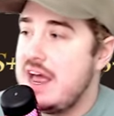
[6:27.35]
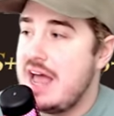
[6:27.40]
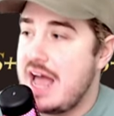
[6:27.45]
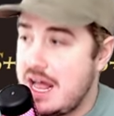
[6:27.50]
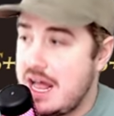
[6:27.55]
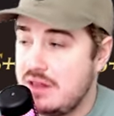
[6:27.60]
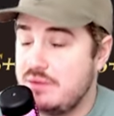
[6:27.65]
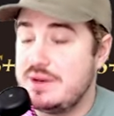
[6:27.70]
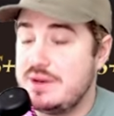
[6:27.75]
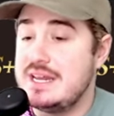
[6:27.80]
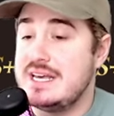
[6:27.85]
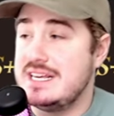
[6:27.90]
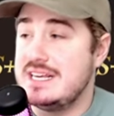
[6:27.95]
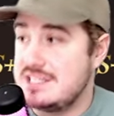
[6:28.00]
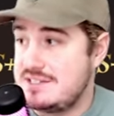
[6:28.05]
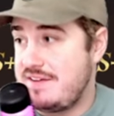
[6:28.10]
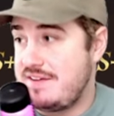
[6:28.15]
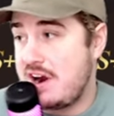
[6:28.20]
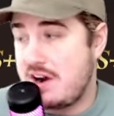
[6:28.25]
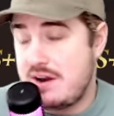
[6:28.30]
Elowyn
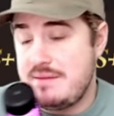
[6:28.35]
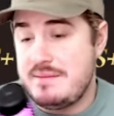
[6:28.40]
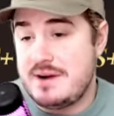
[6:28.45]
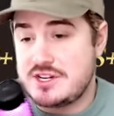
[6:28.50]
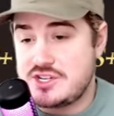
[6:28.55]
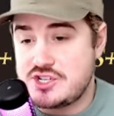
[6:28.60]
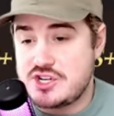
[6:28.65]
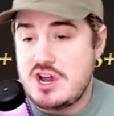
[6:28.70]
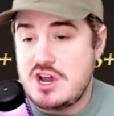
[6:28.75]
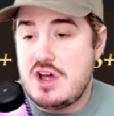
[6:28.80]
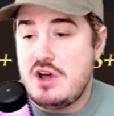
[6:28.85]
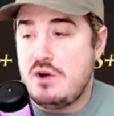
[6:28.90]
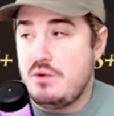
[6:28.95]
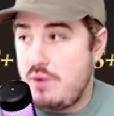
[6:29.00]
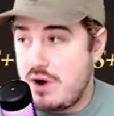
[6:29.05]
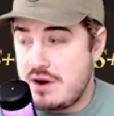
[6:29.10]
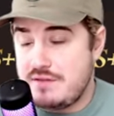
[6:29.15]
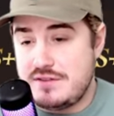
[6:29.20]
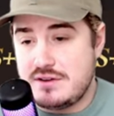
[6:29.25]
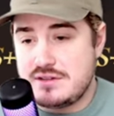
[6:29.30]
is very much
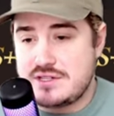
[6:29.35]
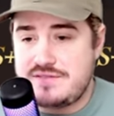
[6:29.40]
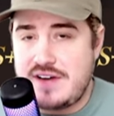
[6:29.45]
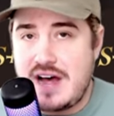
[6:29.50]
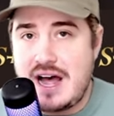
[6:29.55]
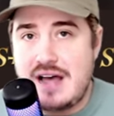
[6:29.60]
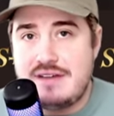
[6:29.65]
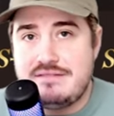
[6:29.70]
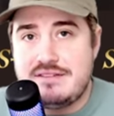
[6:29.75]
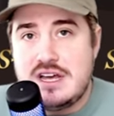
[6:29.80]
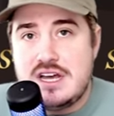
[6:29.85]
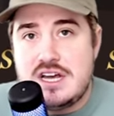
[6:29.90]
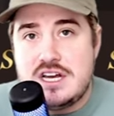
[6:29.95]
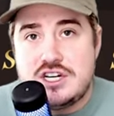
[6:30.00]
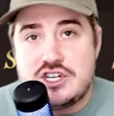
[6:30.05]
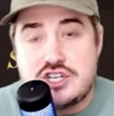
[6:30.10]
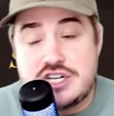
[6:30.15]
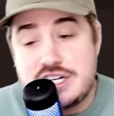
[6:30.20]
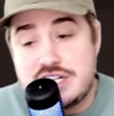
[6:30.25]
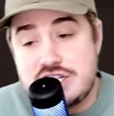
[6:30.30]
one of those five.
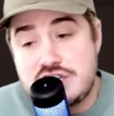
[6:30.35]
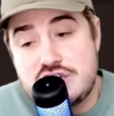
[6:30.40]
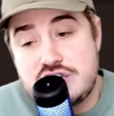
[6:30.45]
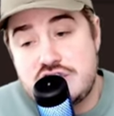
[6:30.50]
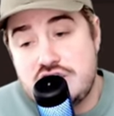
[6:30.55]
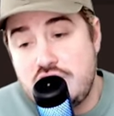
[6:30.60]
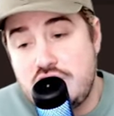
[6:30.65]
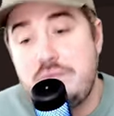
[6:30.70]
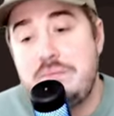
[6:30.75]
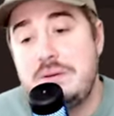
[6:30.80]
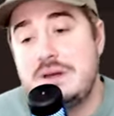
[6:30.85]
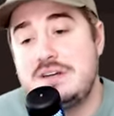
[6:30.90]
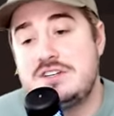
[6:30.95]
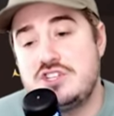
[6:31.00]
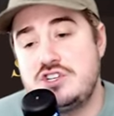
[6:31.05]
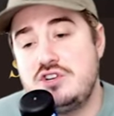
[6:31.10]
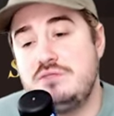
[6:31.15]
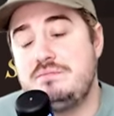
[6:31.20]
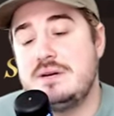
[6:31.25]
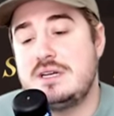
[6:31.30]
She is stupid,
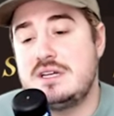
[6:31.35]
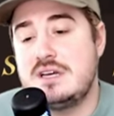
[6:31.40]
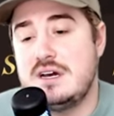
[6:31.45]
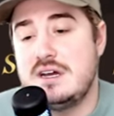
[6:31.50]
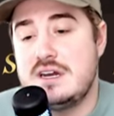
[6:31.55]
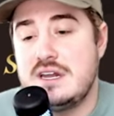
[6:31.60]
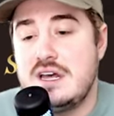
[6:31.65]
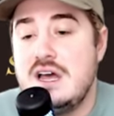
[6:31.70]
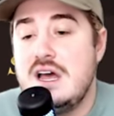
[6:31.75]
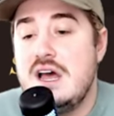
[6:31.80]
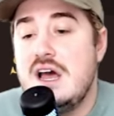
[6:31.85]
stupid good.